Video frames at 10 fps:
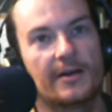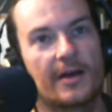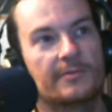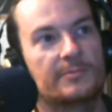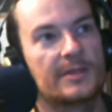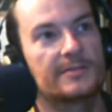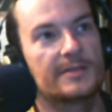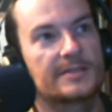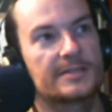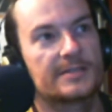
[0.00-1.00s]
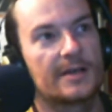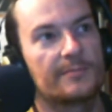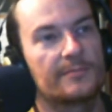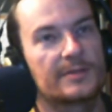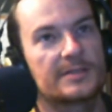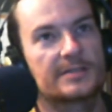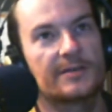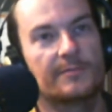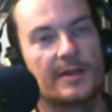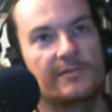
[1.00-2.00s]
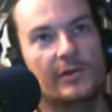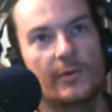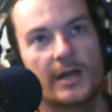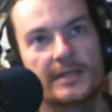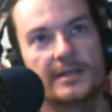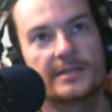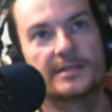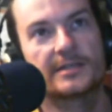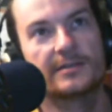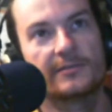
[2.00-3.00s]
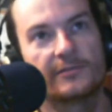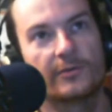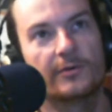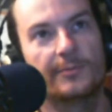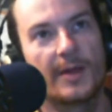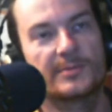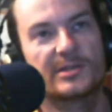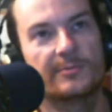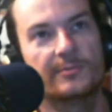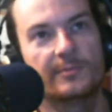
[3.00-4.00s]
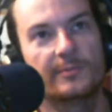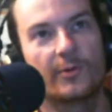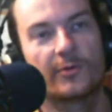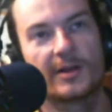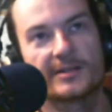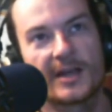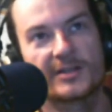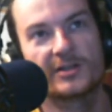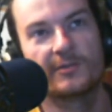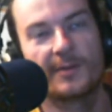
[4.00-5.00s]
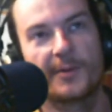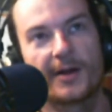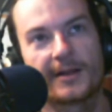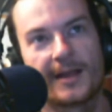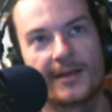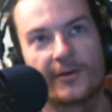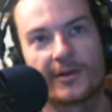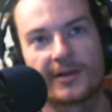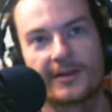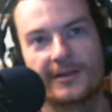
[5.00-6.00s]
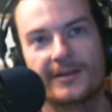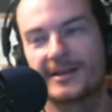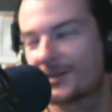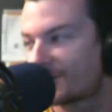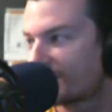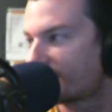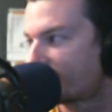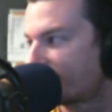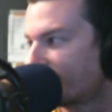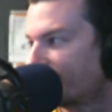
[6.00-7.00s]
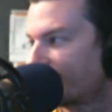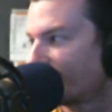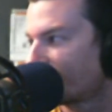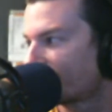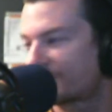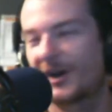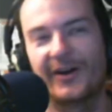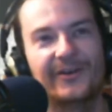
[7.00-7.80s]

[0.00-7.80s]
I've, uh, th- this is um, this has given me a few ideas for perhaps some organisation around my chaotic existence here on the That's show. Right.